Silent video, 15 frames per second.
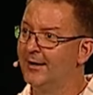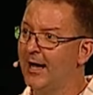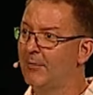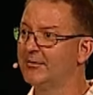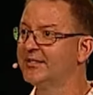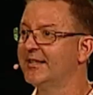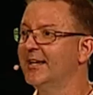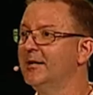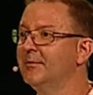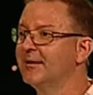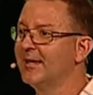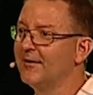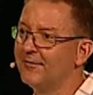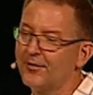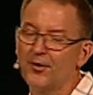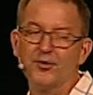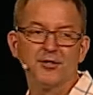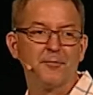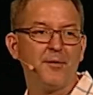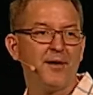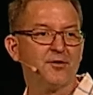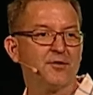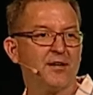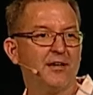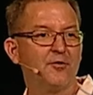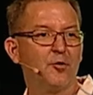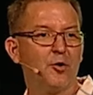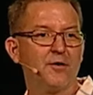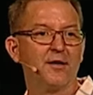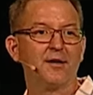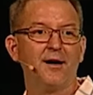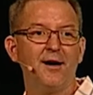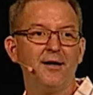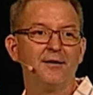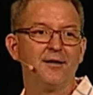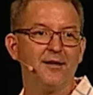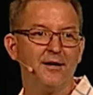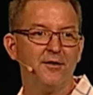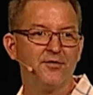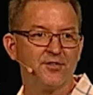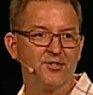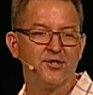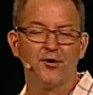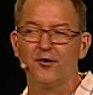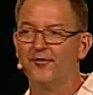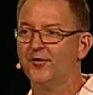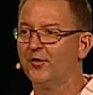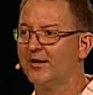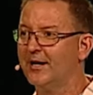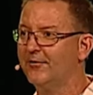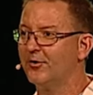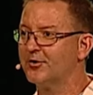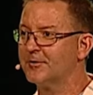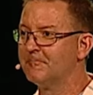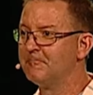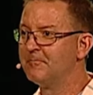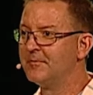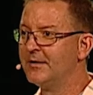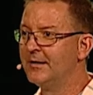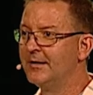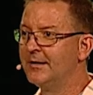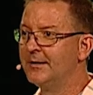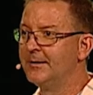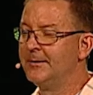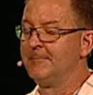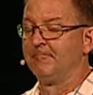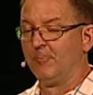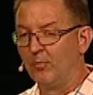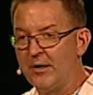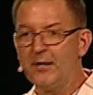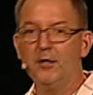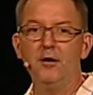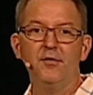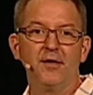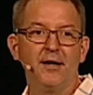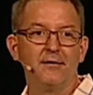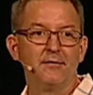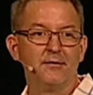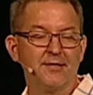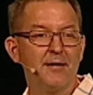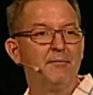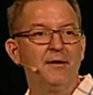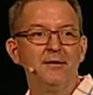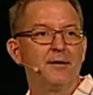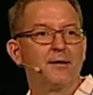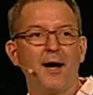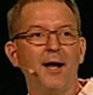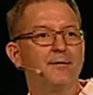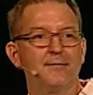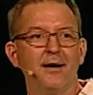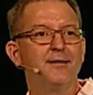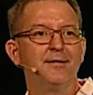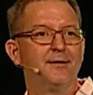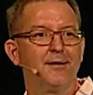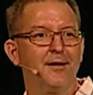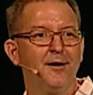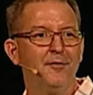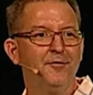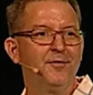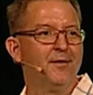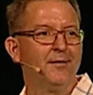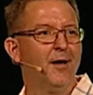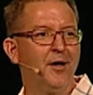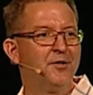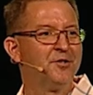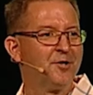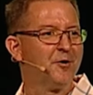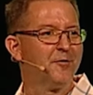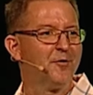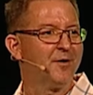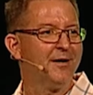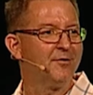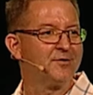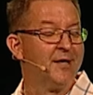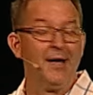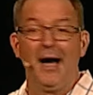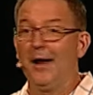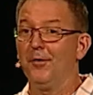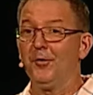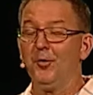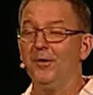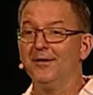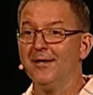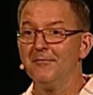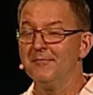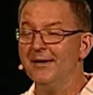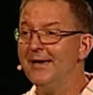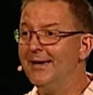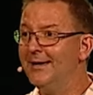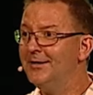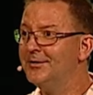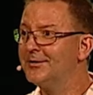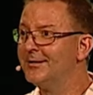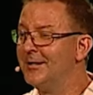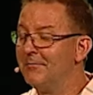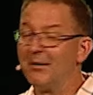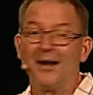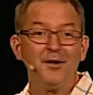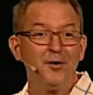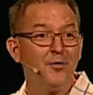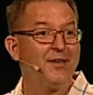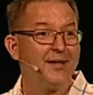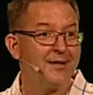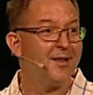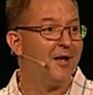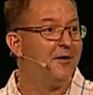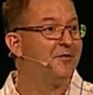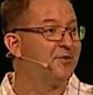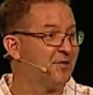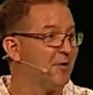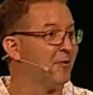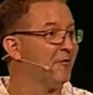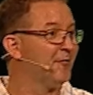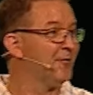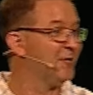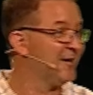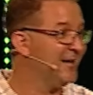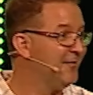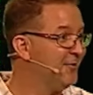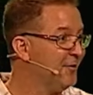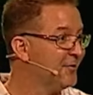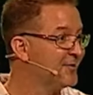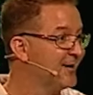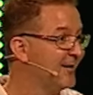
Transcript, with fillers: I was thinking about that verse that Pastor Dave quoted that God loves cheerful givers. We know that. Does that mean that God doesn't love uncheerful givers? I don't know what that means, but I know that He loves cheerful givers.